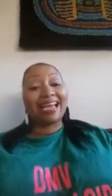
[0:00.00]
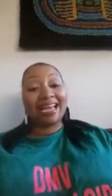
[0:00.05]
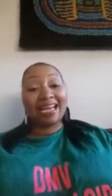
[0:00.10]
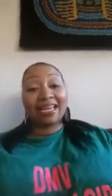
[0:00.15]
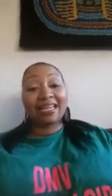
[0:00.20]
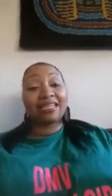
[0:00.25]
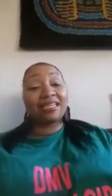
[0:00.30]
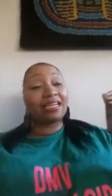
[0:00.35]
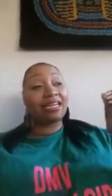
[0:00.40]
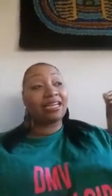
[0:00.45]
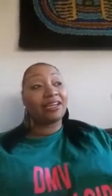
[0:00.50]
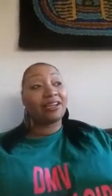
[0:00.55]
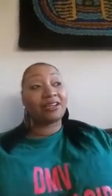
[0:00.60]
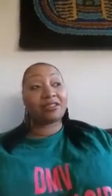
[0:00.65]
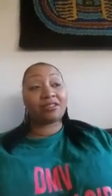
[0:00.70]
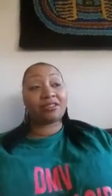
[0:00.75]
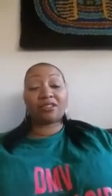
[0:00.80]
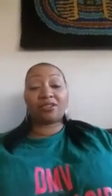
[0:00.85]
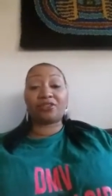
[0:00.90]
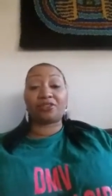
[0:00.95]
And
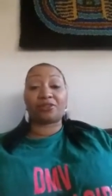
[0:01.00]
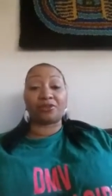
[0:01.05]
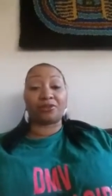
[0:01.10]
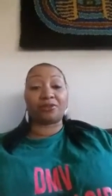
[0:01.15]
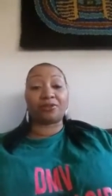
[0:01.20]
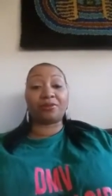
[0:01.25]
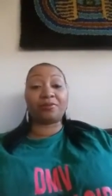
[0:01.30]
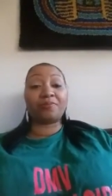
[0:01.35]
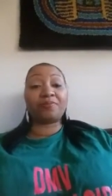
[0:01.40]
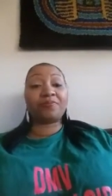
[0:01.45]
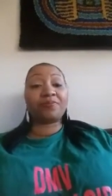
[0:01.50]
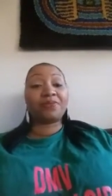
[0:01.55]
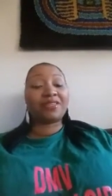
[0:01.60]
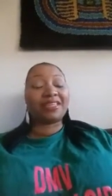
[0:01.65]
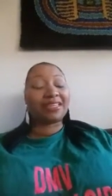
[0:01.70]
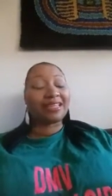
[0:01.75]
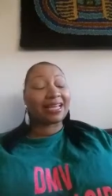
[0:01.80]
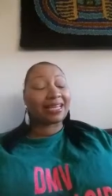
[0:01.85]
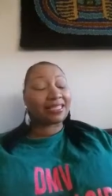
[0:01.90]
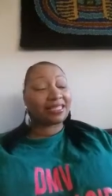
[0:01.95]
here's the truth,
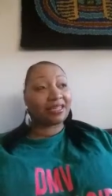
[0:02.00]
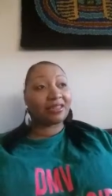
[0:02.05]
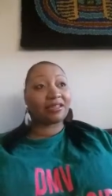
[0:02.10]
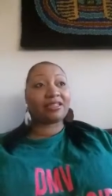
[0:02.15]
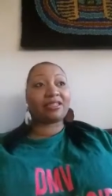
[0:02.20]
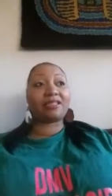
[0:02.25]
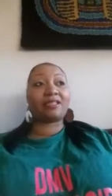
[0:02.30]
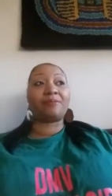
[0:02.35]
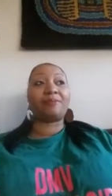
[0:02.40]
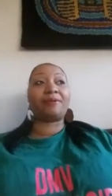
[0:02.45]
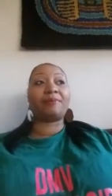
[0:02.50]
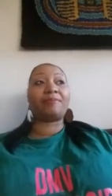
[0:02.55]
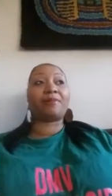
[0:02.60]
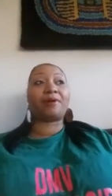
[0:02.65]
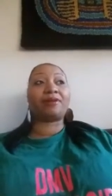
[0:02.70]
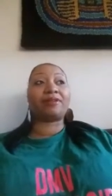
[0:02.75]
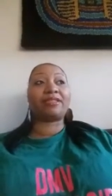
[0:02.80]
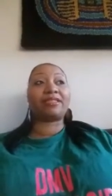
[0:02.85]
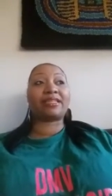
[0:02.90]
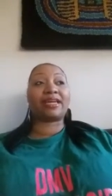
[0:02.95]
and I tell this to
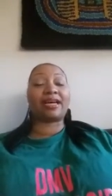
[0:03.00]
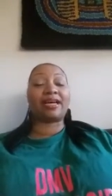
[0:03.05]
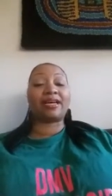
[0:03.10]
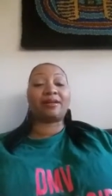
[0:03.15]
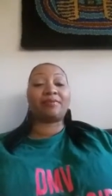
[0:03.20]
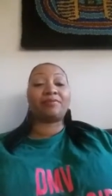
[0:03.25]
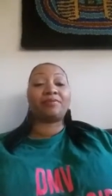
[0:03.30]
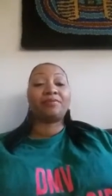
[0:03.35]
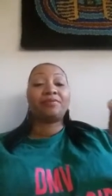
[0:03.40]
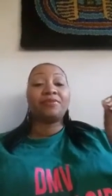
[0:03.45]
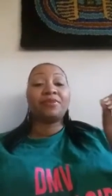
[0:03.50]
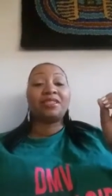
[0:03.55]
people all the time